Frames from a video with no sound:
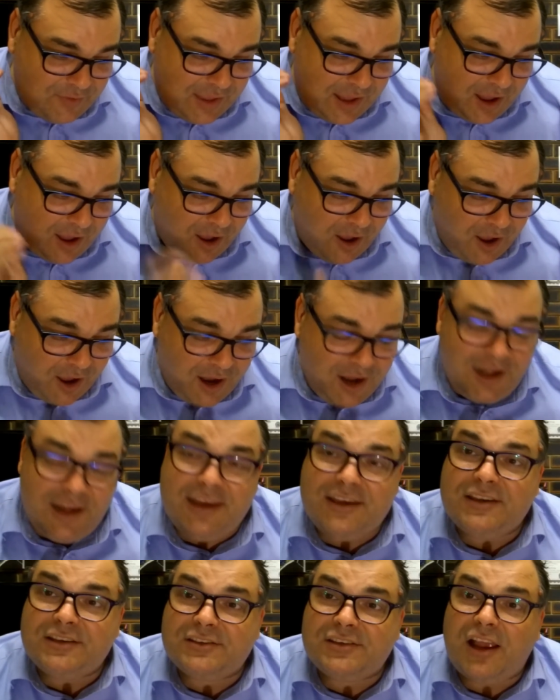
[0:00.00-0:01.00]
they're
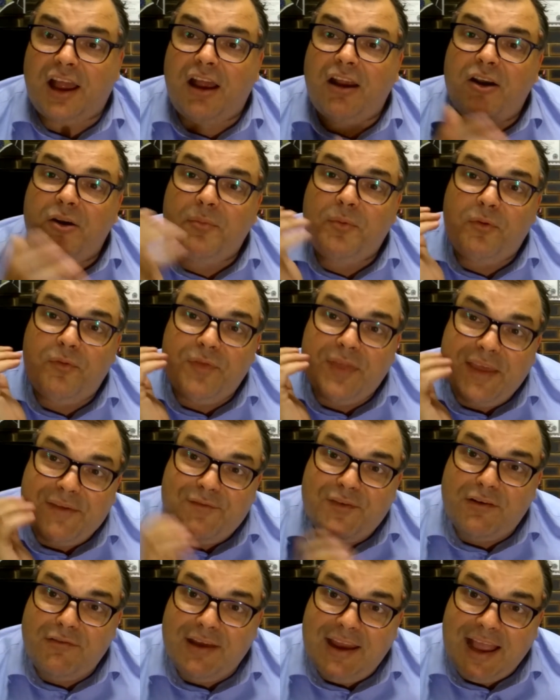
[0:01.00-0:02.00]
highly desirable. They're
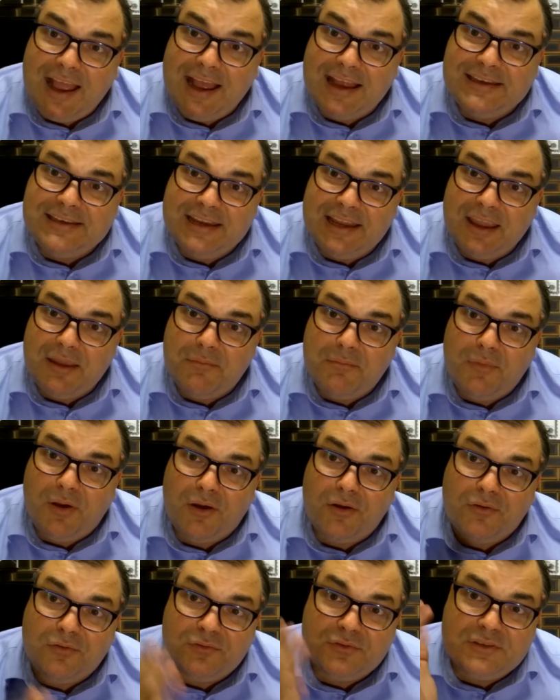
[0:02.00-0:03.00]
very hard to get
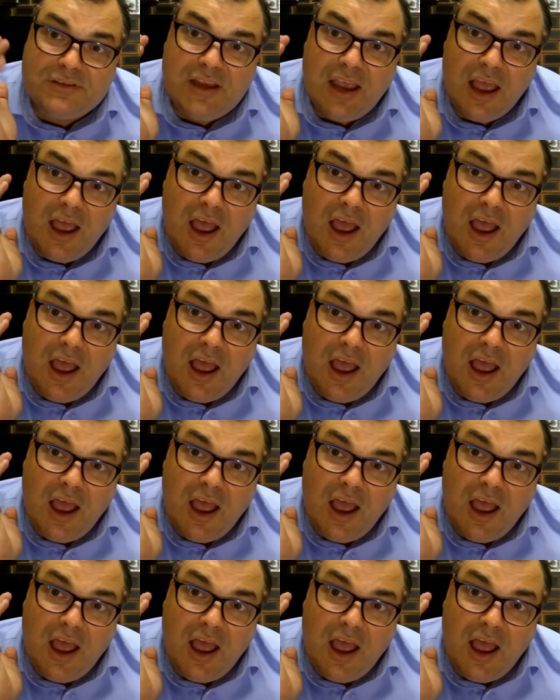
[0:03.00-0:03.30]
models.